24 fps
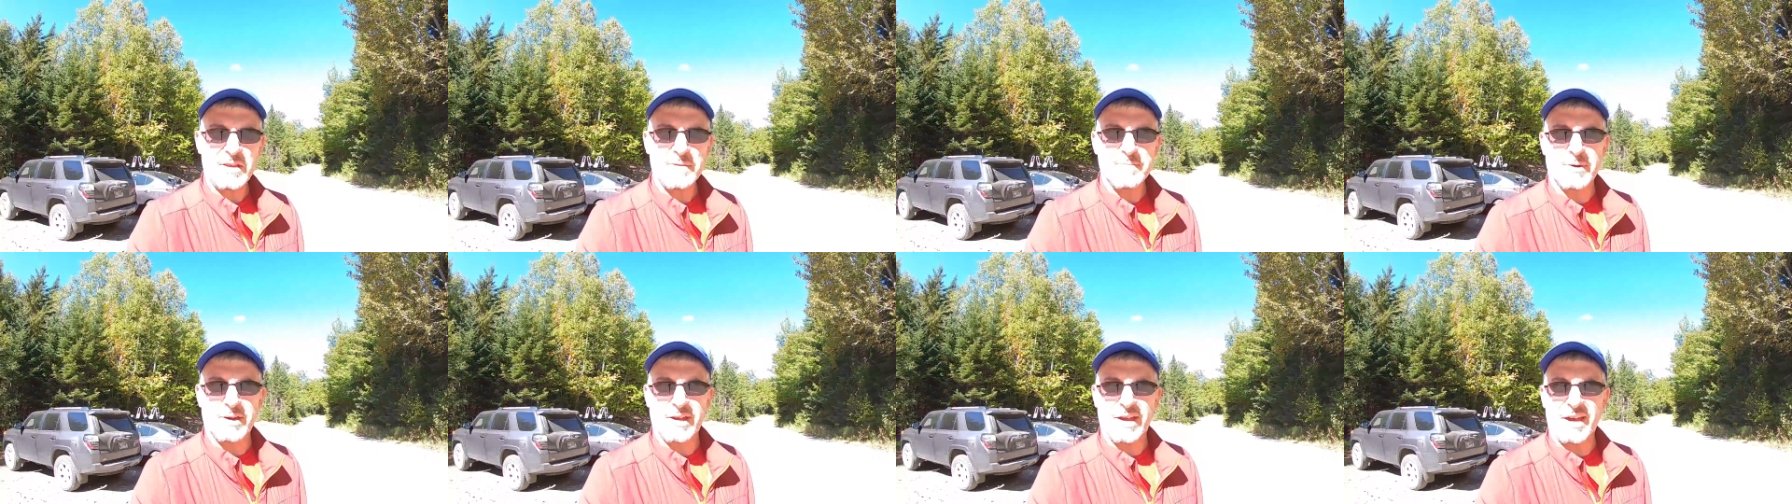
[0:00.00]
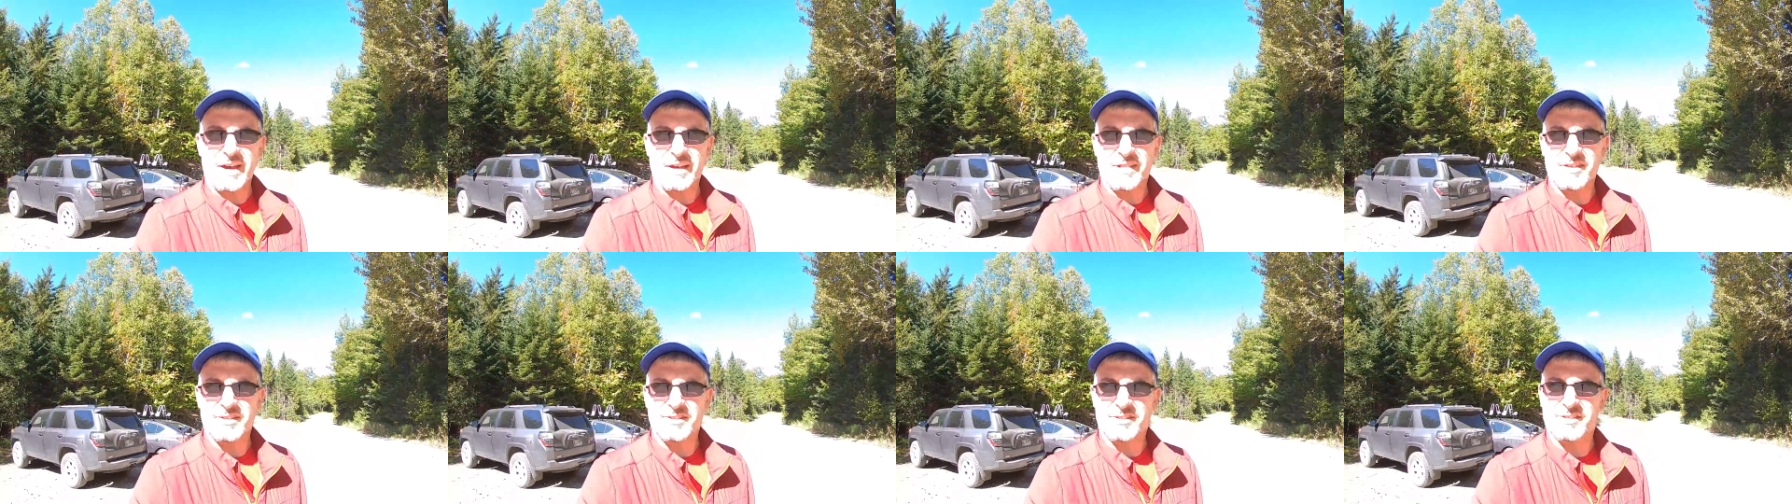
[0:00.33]
But
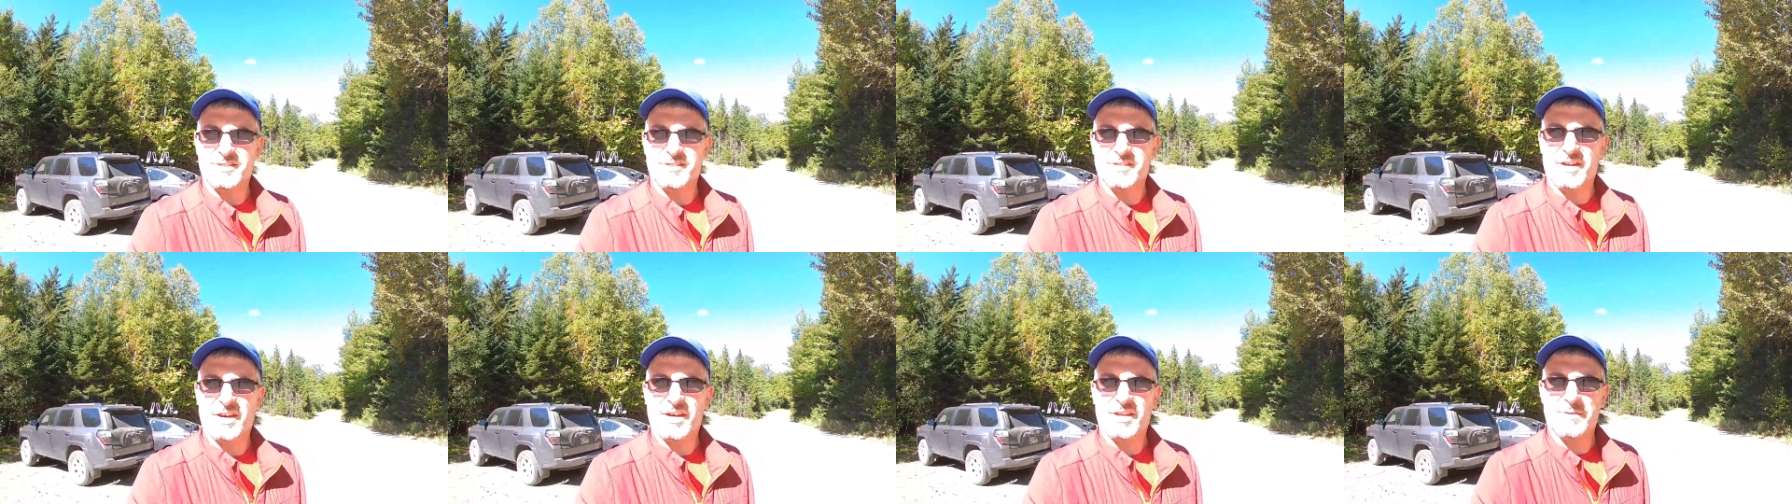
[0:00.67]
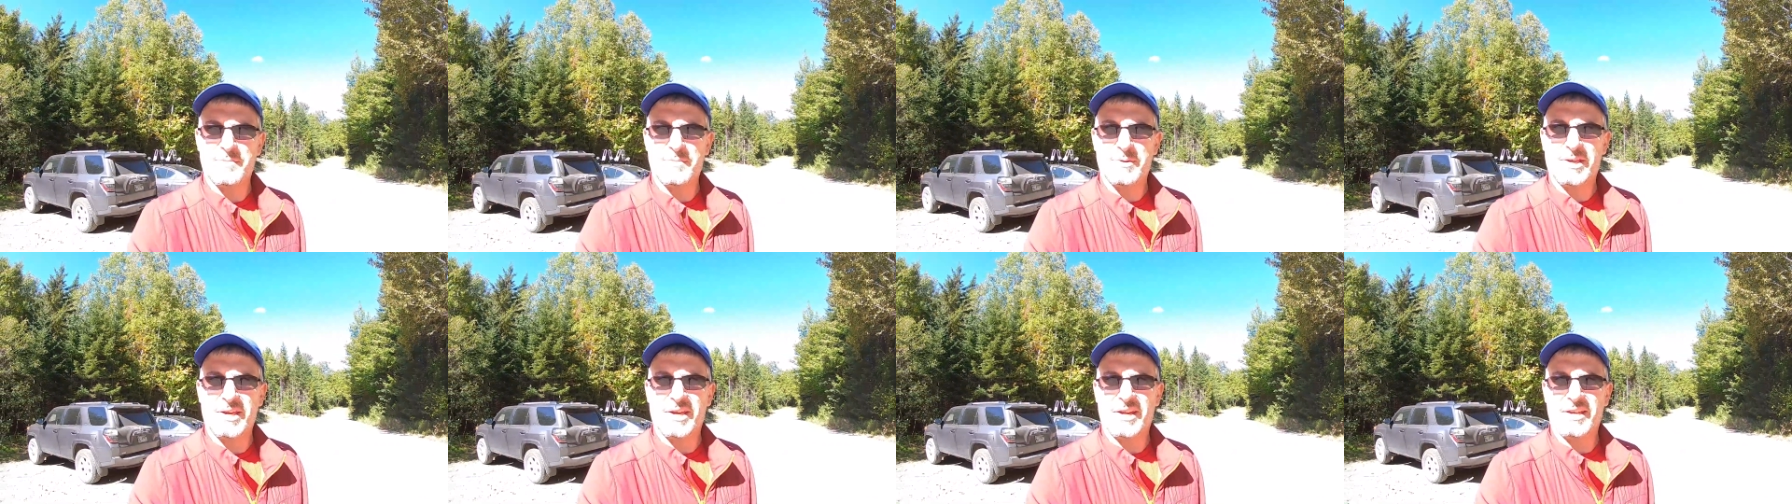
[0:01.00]
yeah, this is
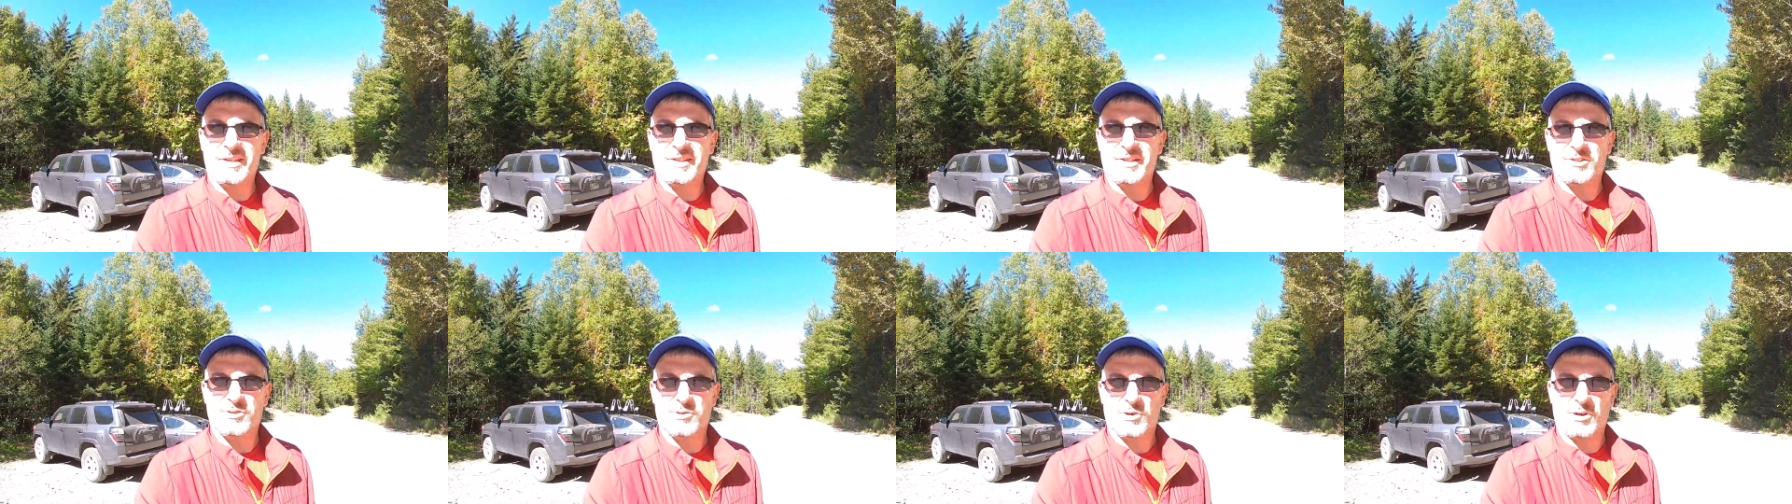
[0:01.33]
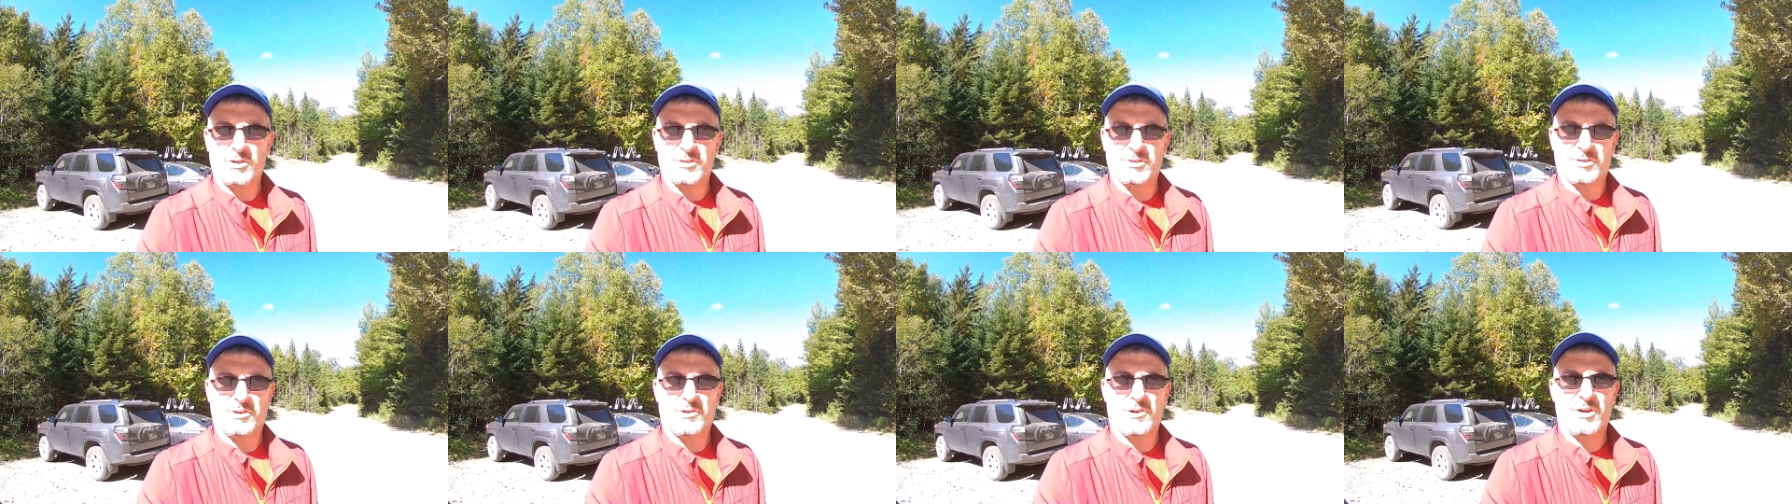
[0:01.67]
the beginning. The
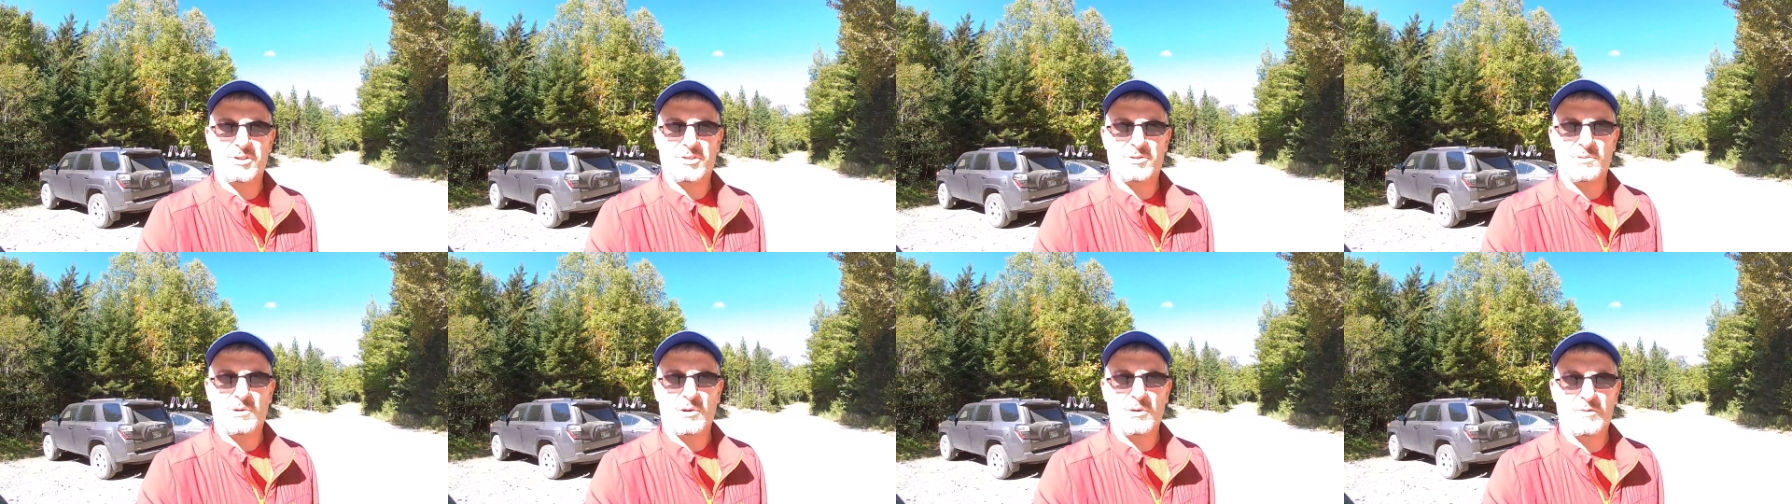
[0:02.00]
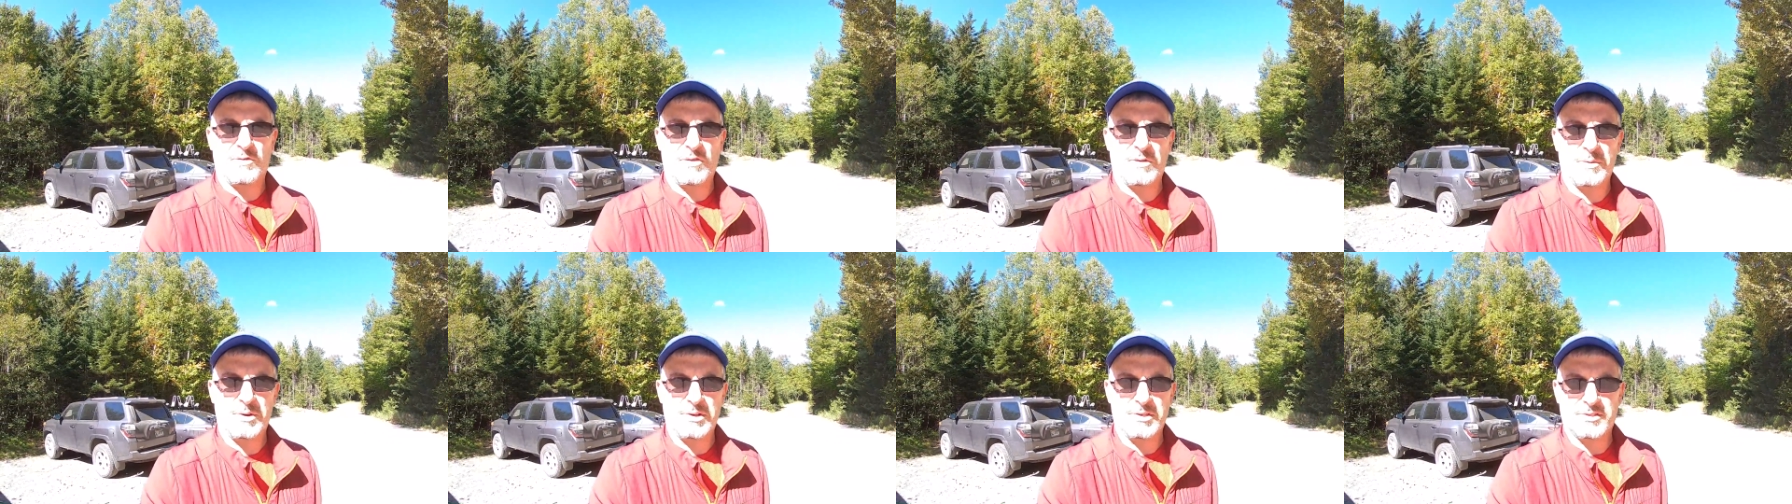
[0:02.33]
trail's across the
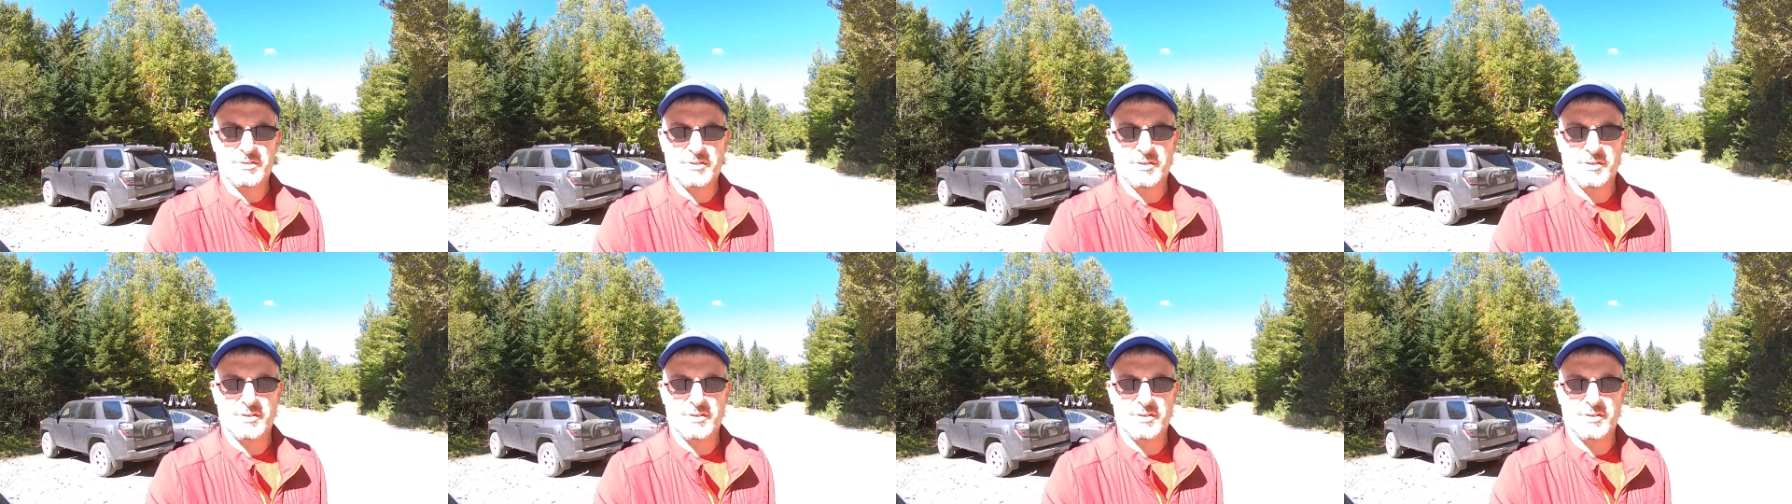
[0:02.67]
road from us,